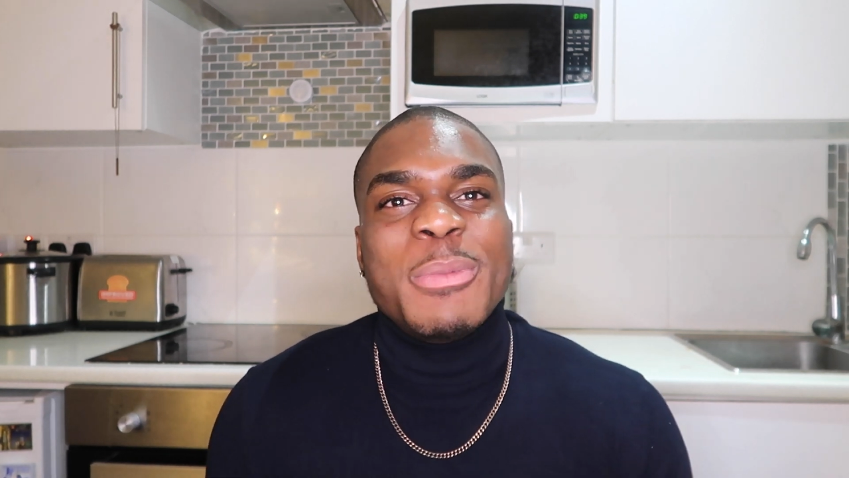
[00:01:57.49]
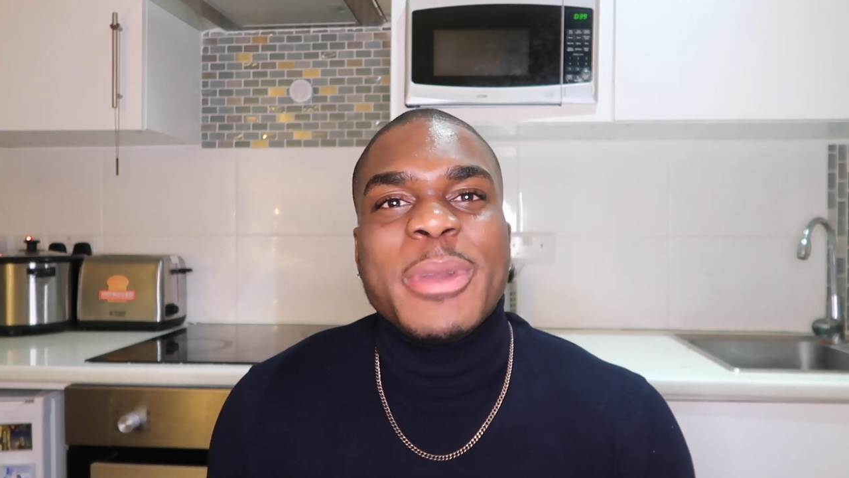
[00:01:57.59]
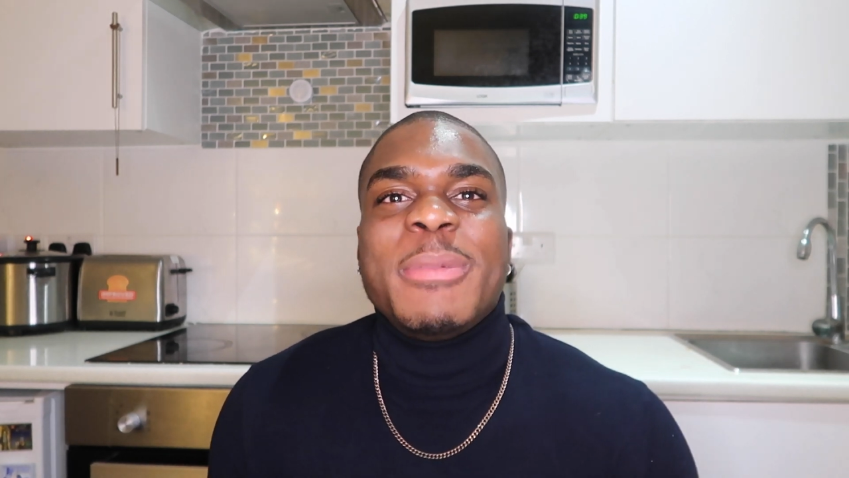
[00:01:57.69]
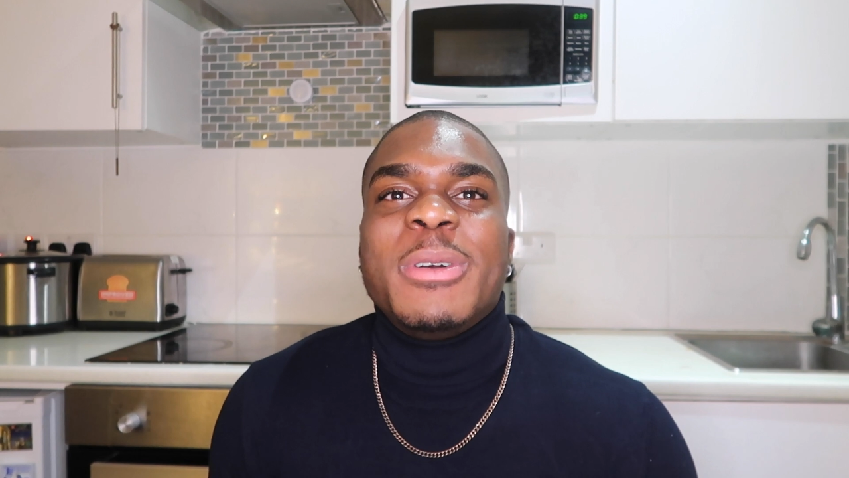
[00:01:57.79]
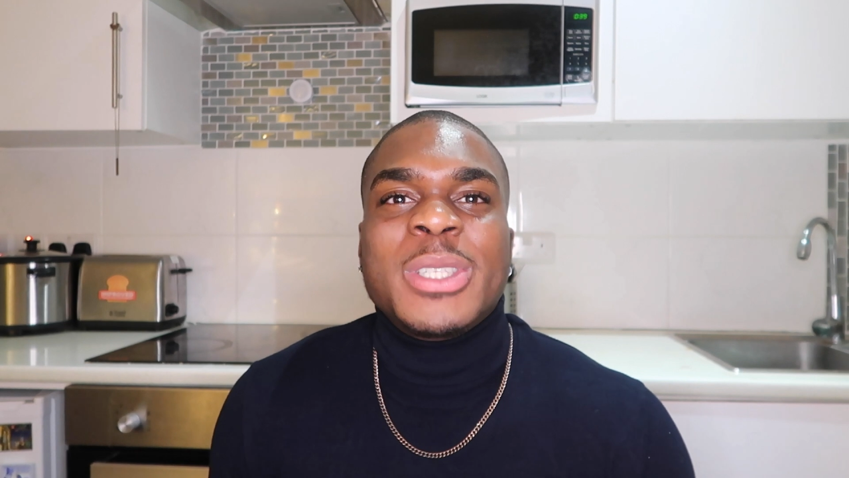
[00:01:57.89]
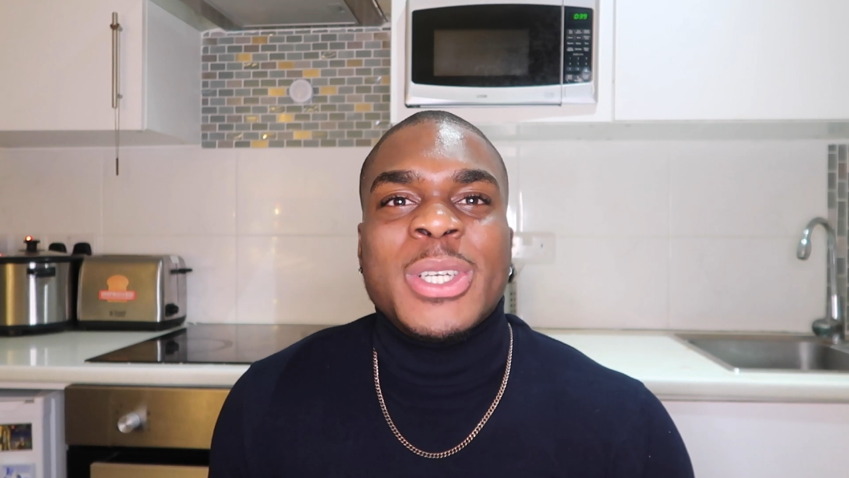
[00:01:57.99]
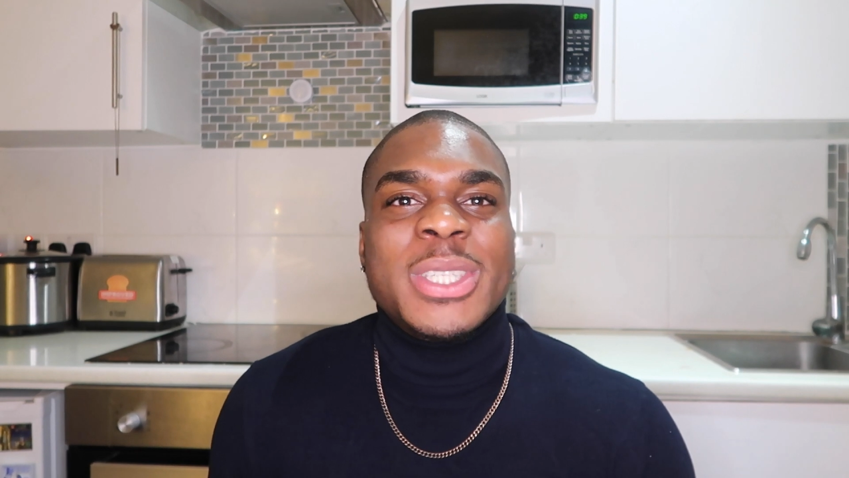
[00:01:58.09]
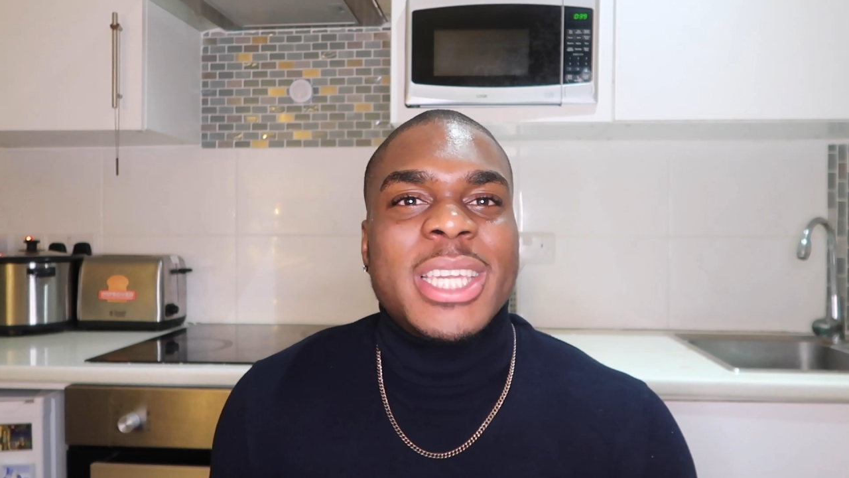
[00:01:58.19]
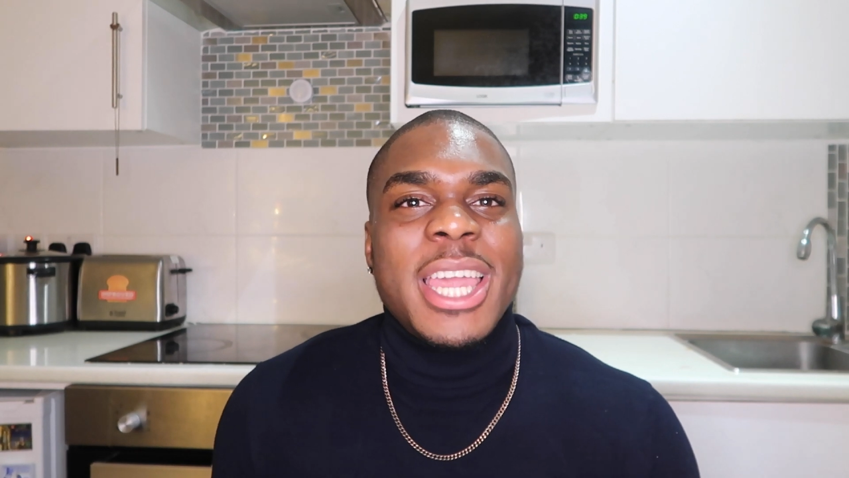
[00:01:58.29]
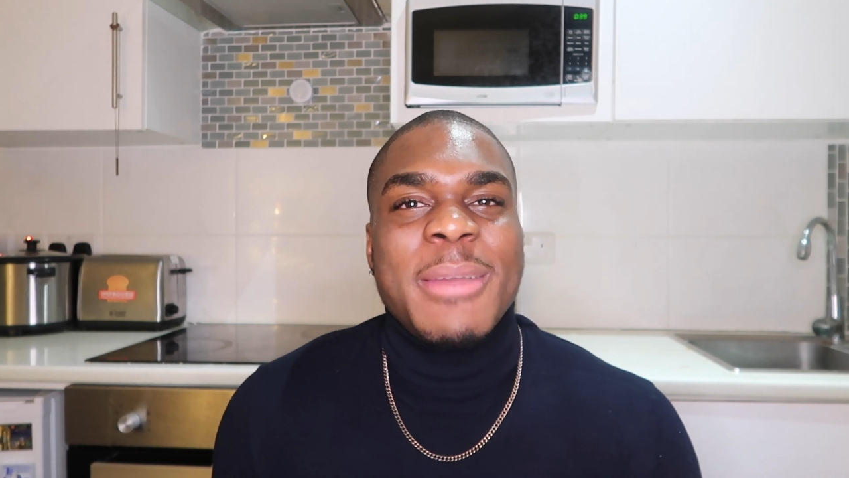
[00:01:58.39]
Bmat
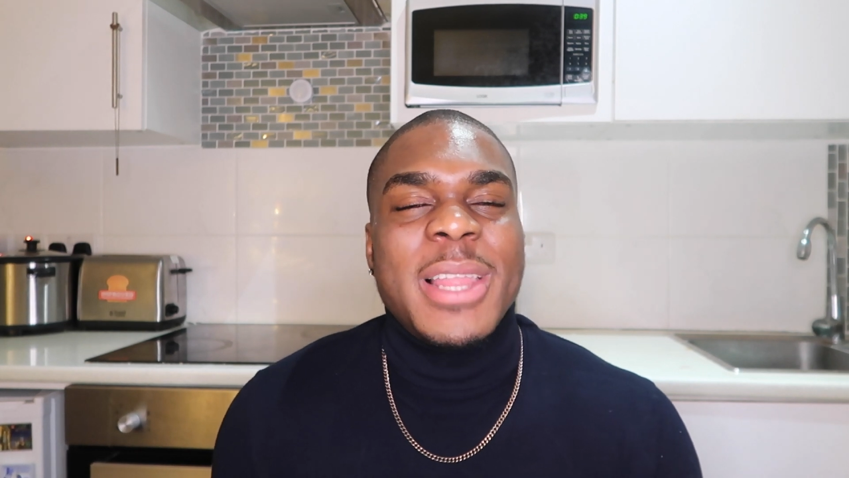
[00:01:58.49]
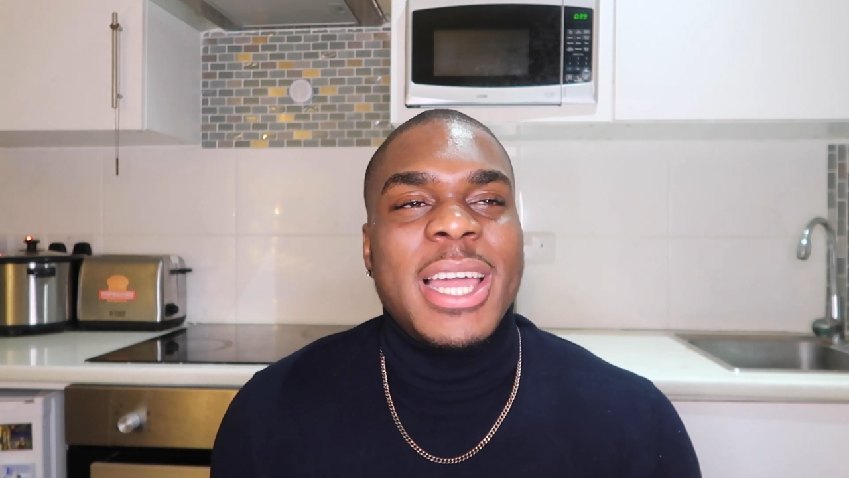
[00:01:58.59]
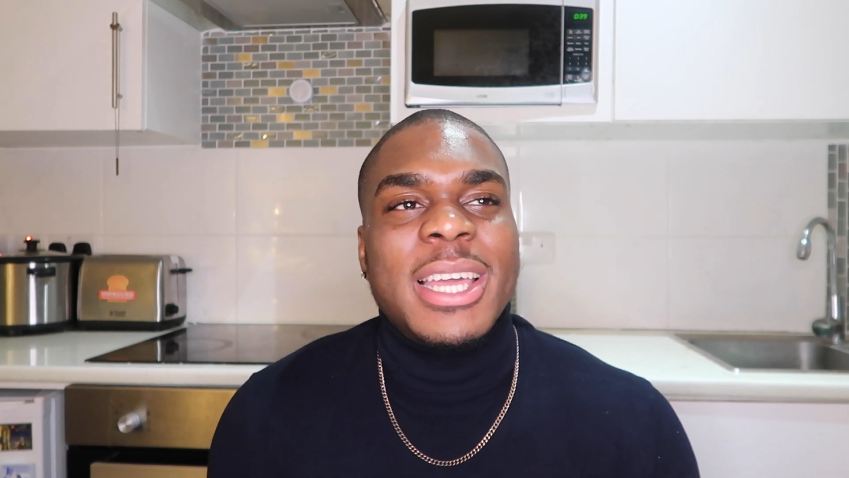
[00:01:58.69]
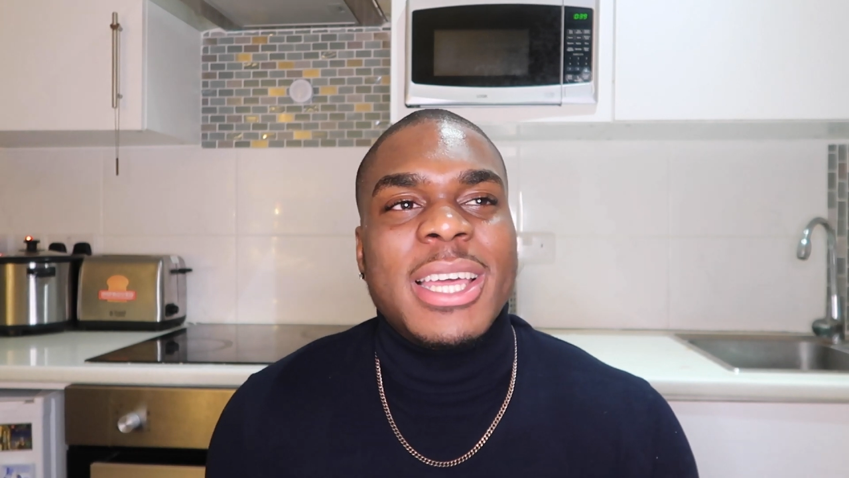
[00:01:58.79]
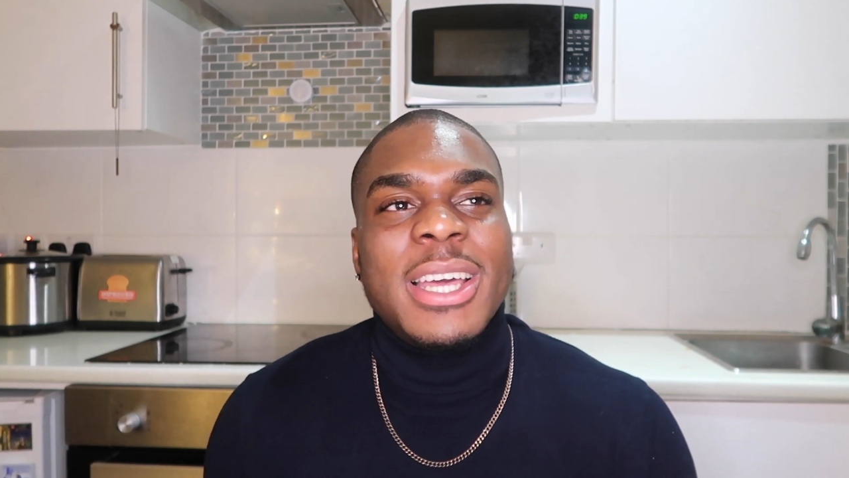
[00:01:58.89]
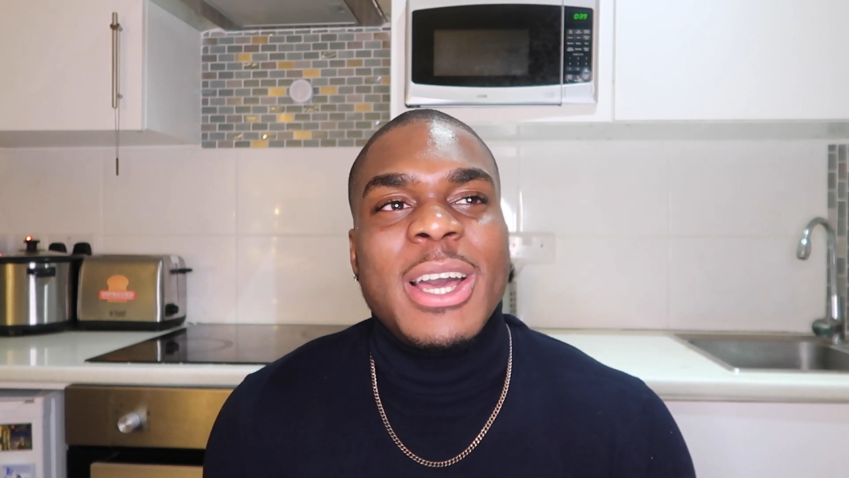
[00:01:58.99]
results came like